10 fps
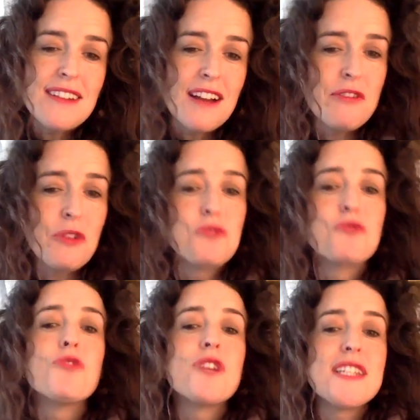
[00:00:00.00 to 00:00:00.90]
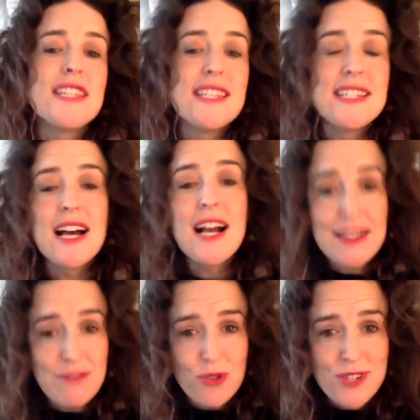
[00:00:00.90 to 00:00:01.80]
I felt drawn into this dark
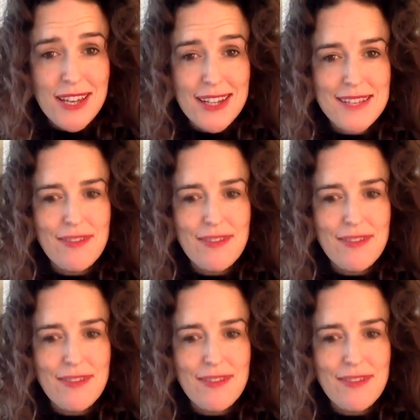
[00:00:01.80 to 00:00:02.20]
vortex of